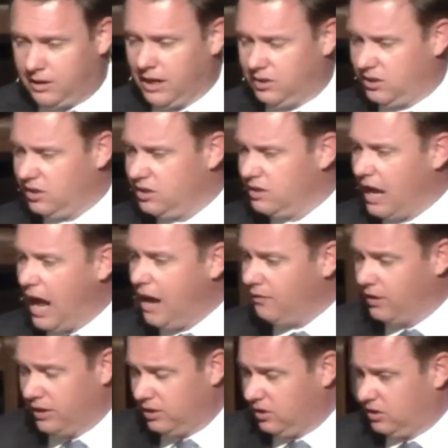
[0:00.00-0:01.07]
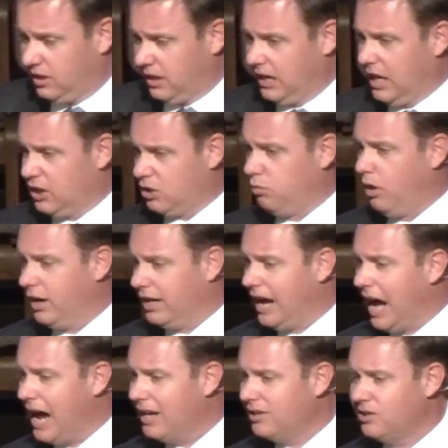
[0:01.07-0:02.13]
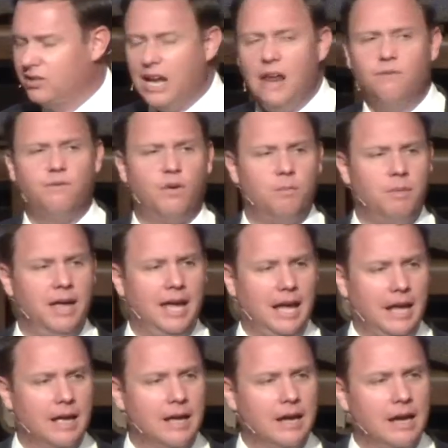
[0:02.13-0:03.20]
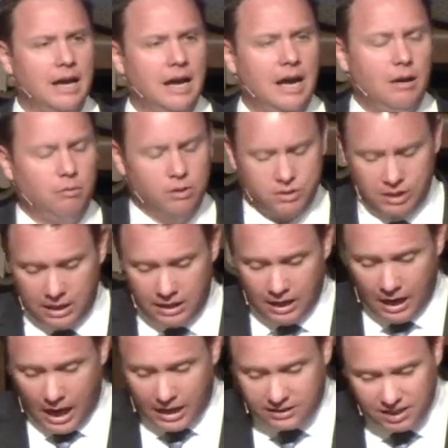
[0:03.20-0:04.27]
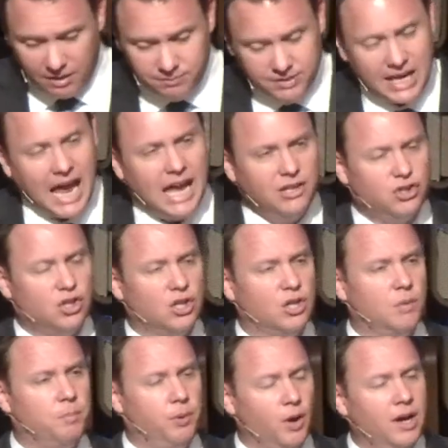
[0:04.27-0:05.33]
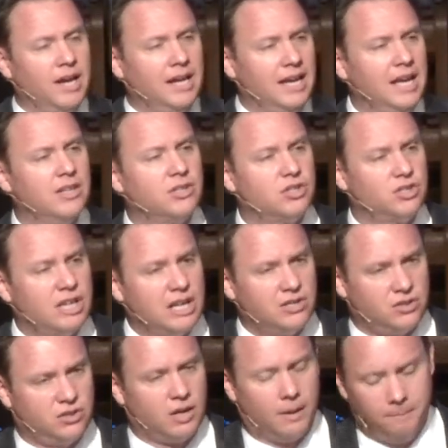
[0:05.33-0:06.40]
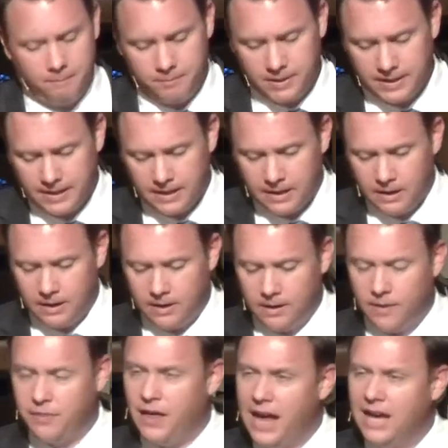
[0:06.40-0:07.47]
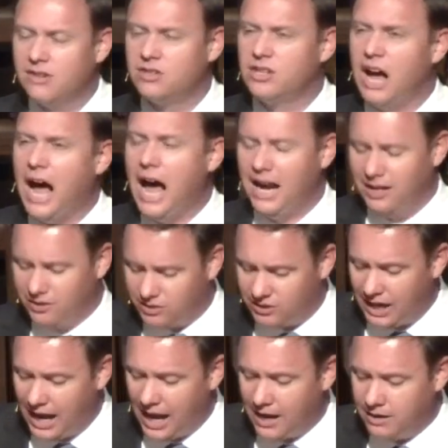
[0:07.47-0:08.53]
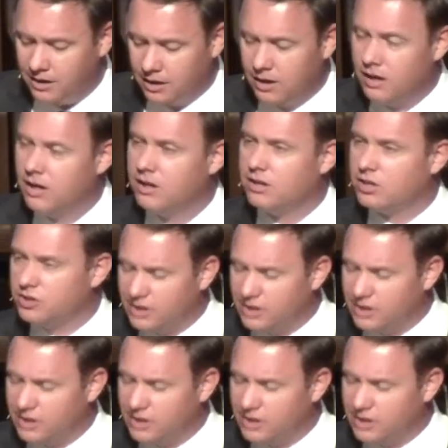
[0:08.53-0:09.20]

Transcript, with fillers: this is not, this is against what God has said for me. It was a, a temptation to put in his system things God had said to